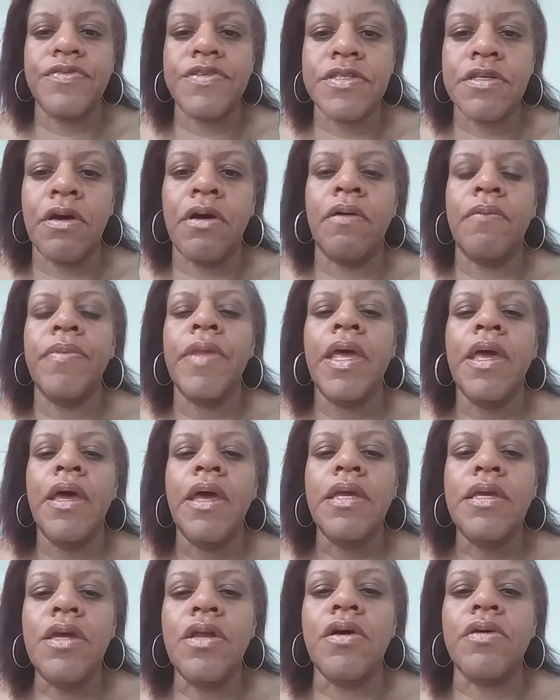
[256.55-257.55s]
So,
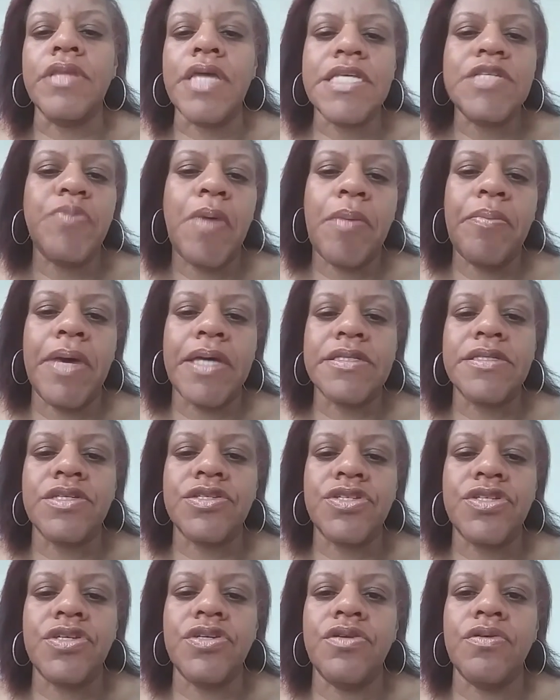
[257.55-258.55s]
you know, that's my
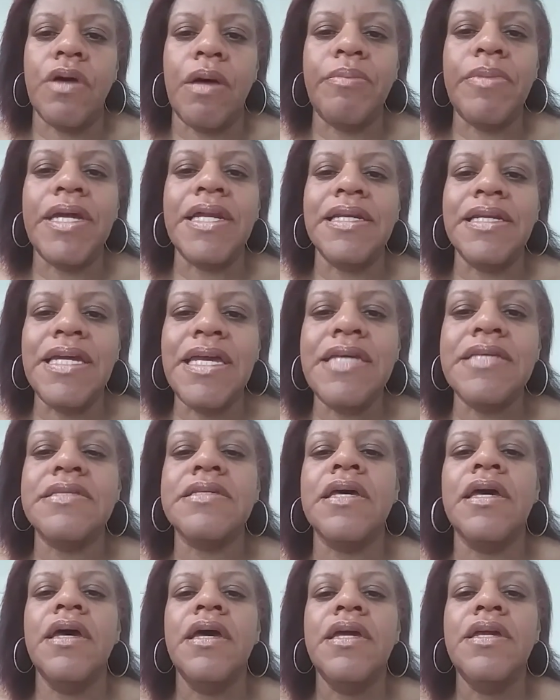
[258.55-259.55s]
message to you. I mean, at
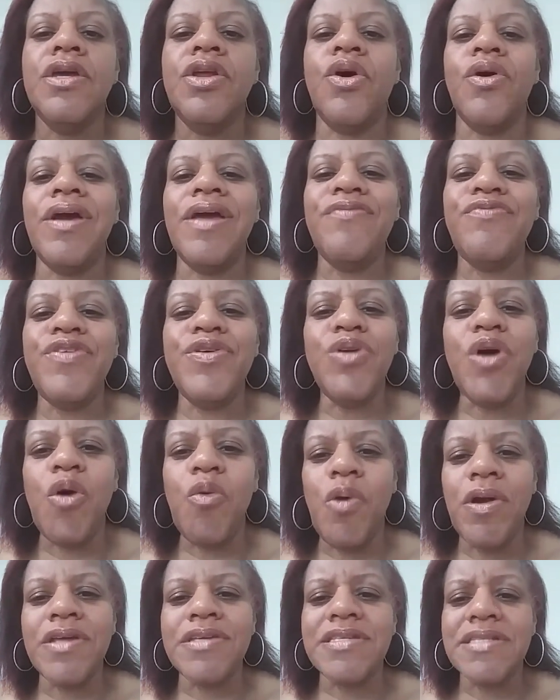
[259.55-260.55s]
least, you know, if you
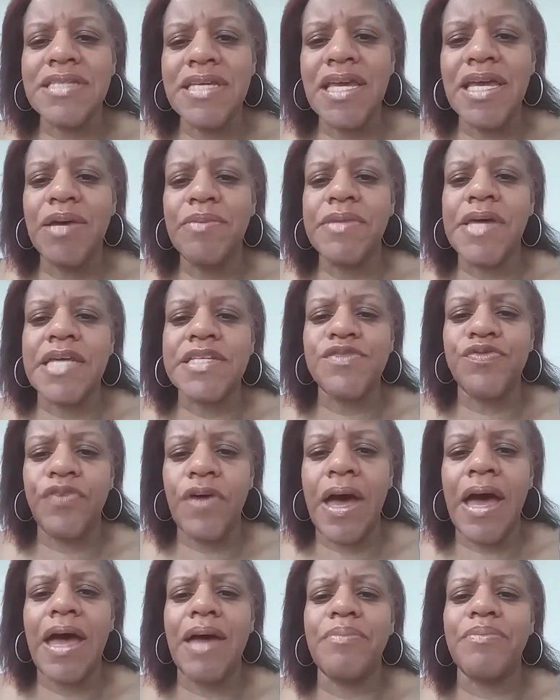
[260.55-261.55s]
don't want to see them, that's
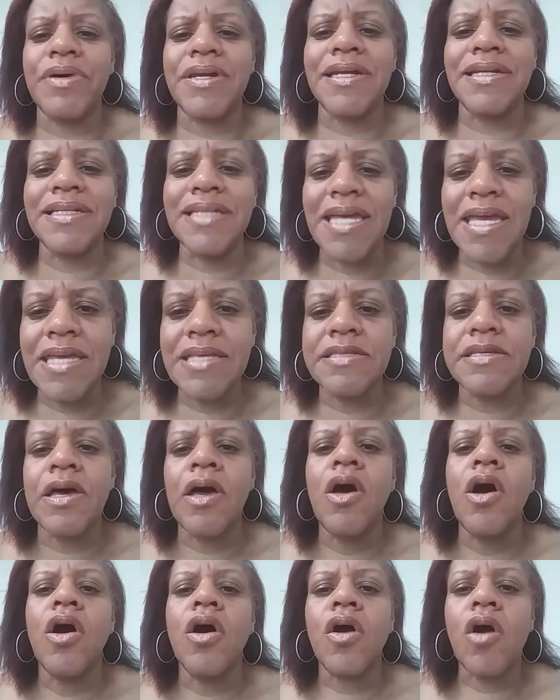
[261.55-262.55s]
fine. But at least
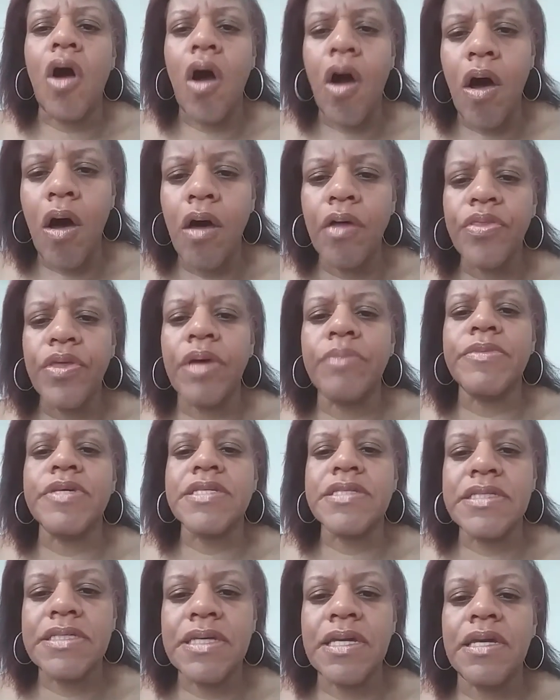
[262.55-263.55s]
call them to
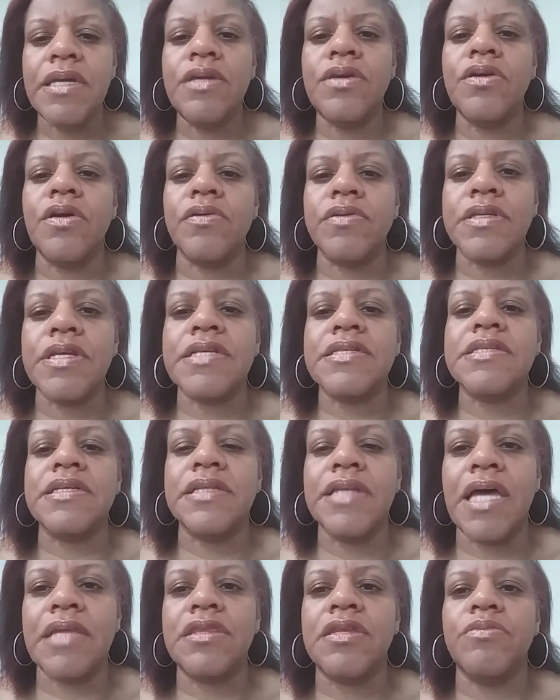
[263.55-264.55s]
see, you know, just to
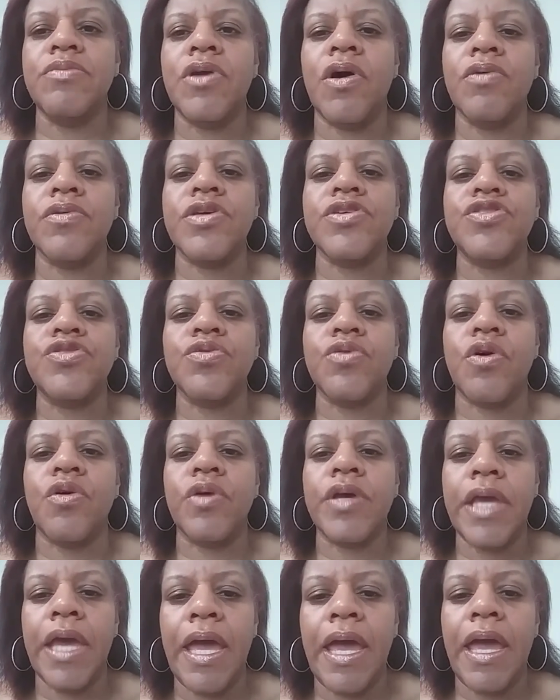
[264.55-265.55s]
let them know that you're
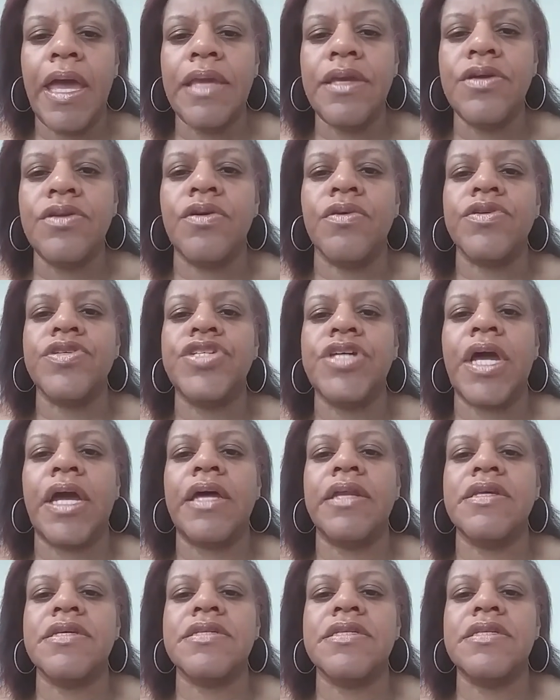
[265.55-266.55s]
okay, you know,
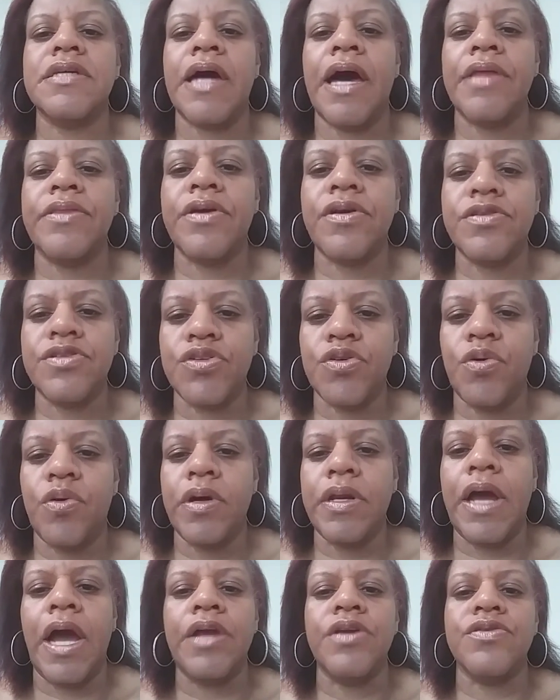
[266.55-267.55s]
checking to see how they're
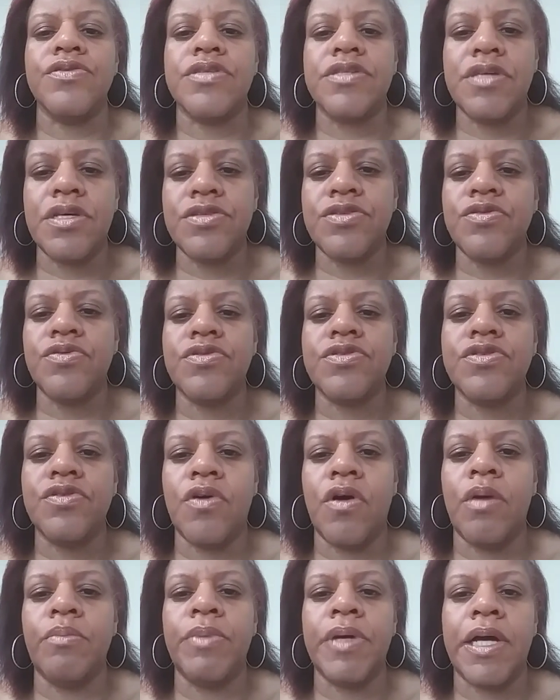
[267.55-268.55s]
doing, how your sister is
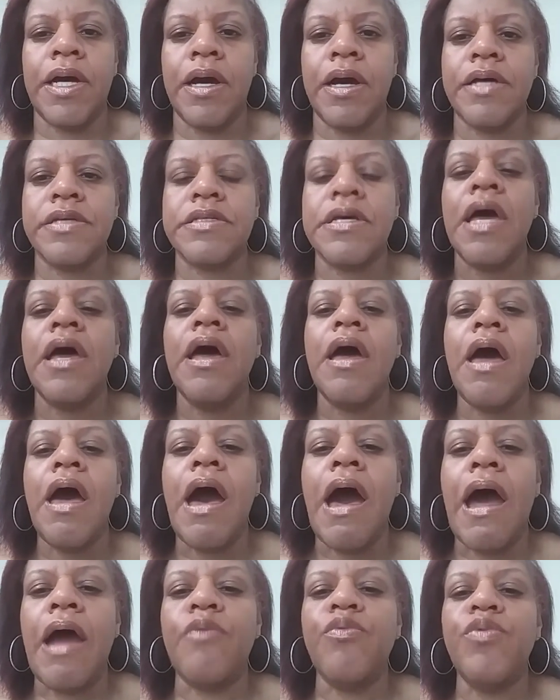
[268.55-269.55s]
doing. Because
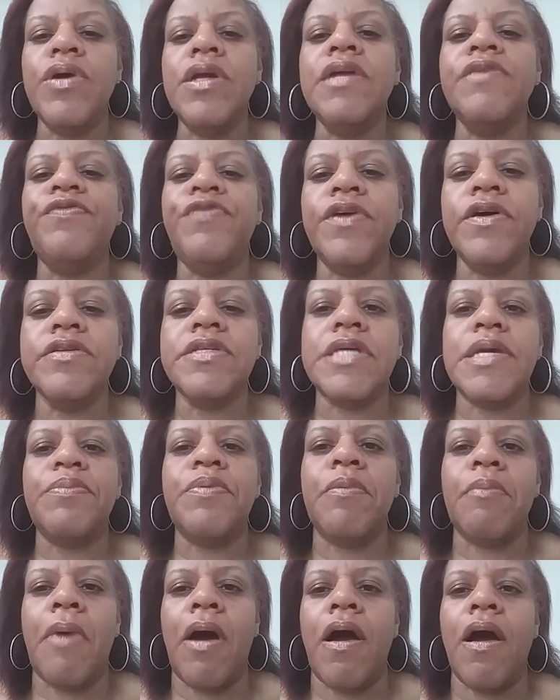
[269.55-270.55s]
I really feel deep
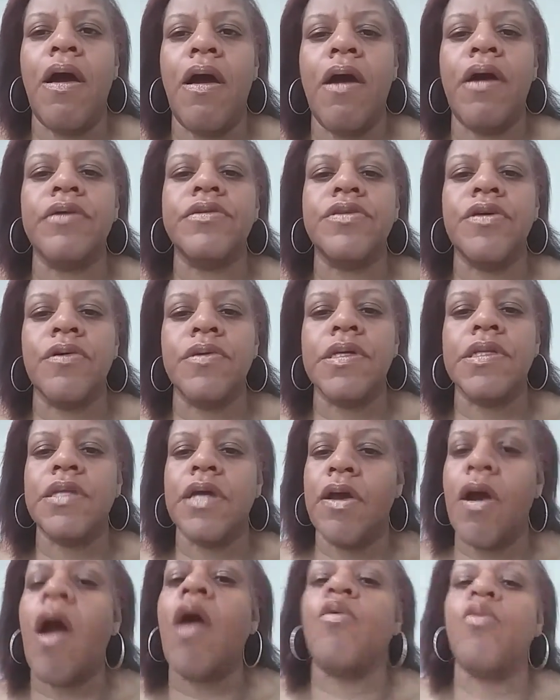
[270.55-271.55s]
in my heart, though, that
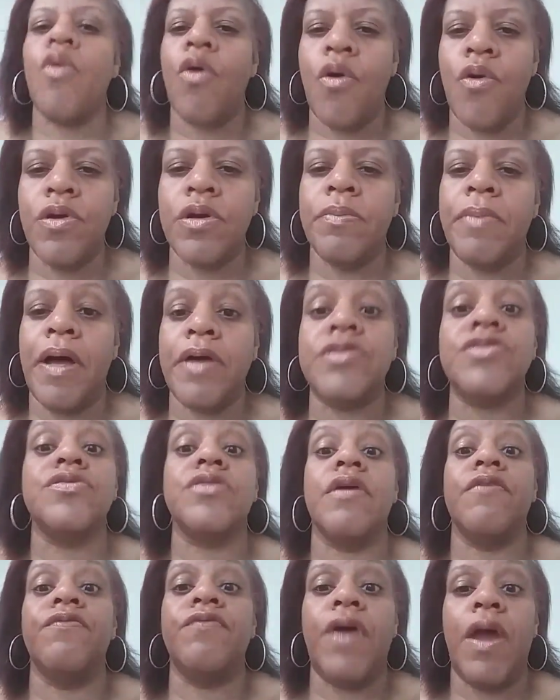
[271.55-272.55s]
they are worried about you.
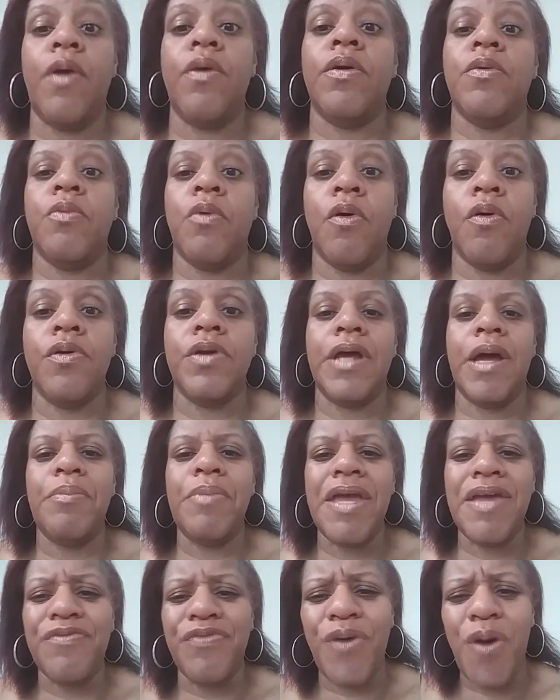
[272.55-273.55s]
They're very worried. I
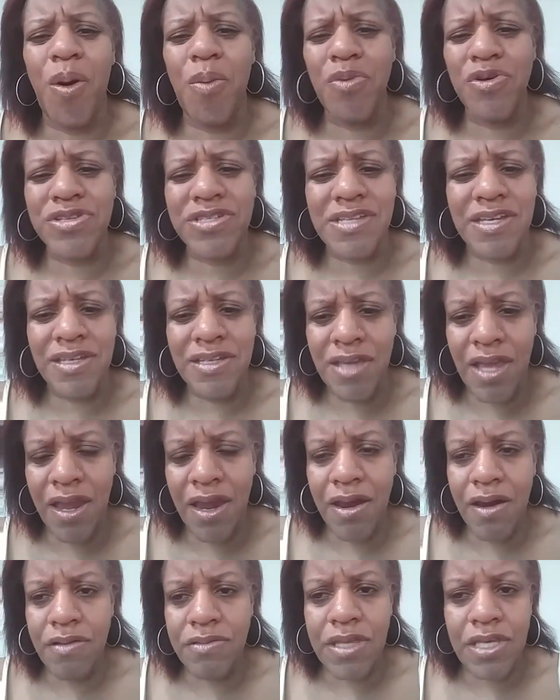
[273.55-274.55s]
mean, for almost a
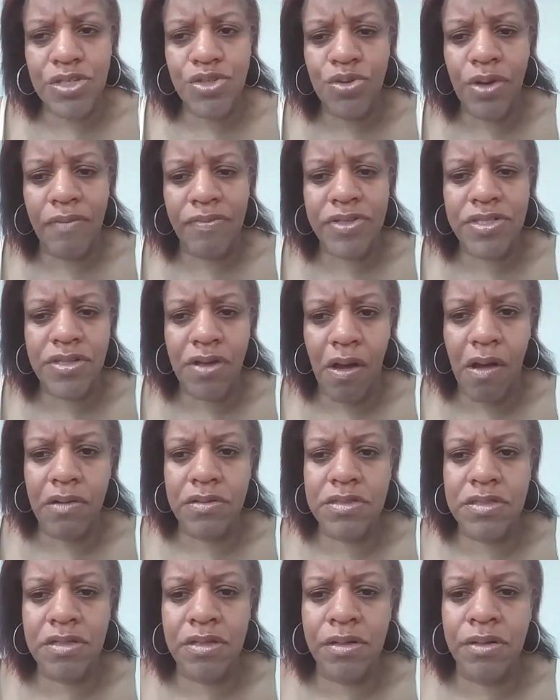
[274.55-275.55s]
year that you haven't
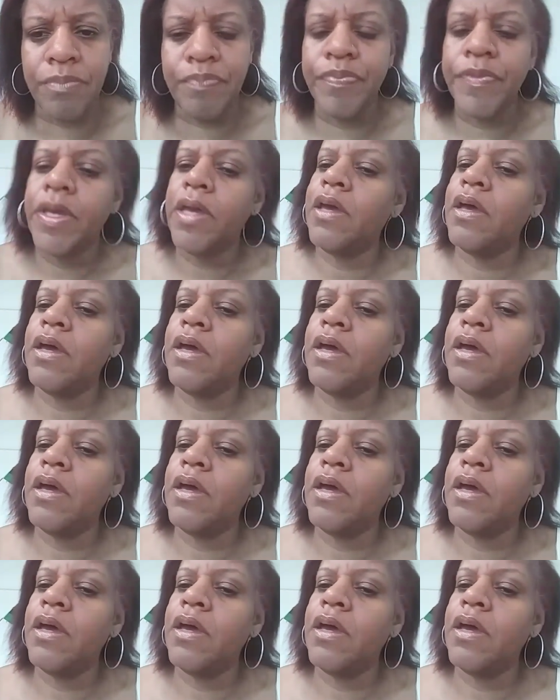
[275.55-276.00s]
talked to them.